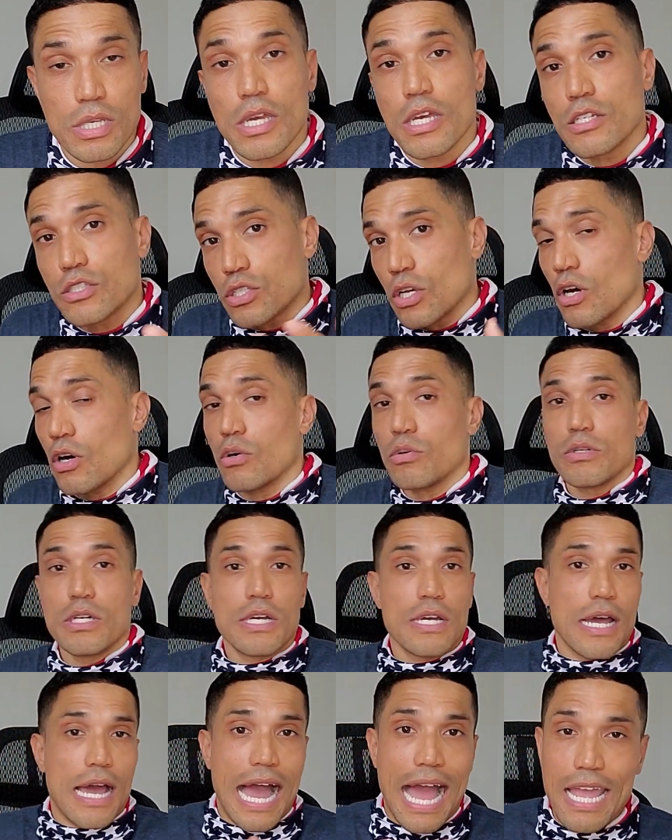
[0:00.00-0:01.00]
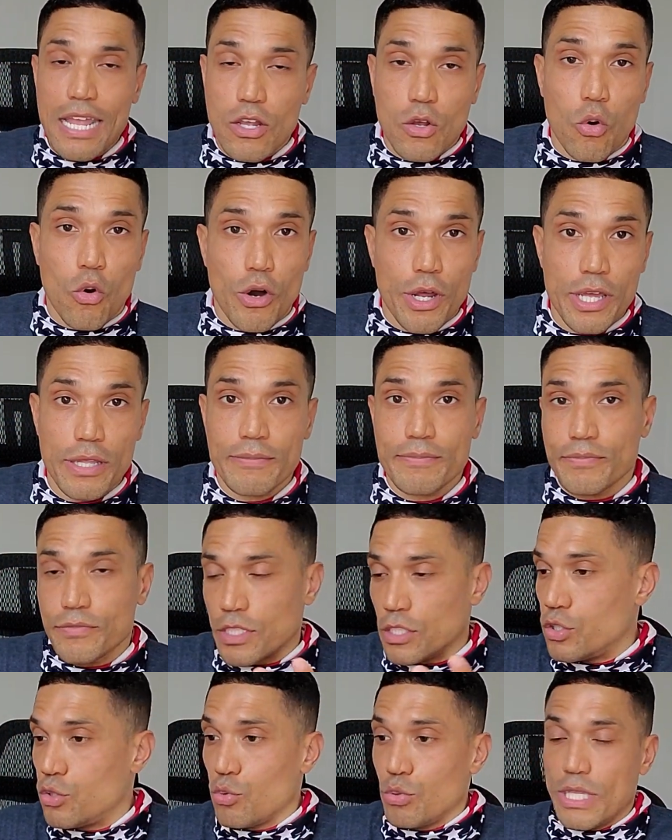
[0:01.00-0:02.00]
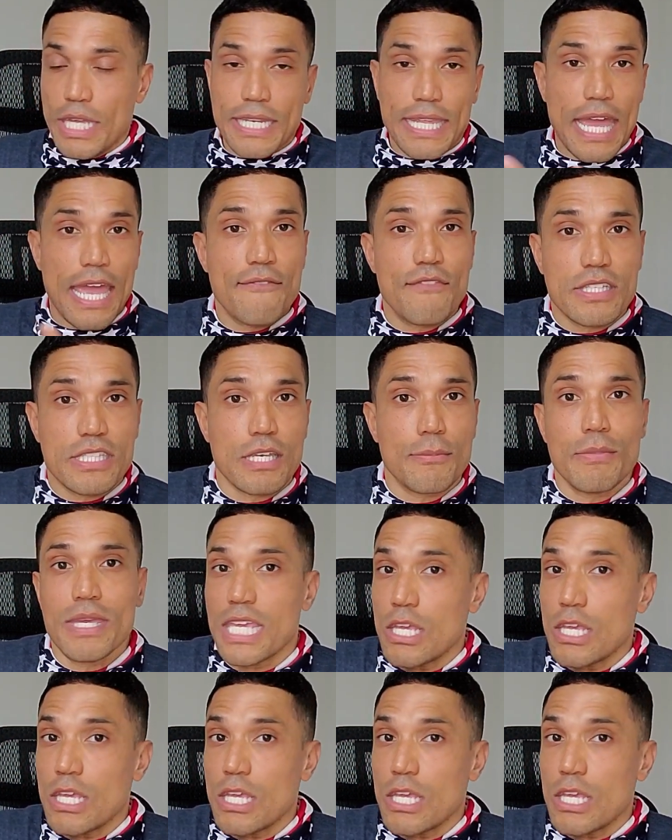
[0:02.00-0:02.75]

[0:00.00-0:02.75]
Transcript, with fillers: So I caught it. The dude that gave it to me,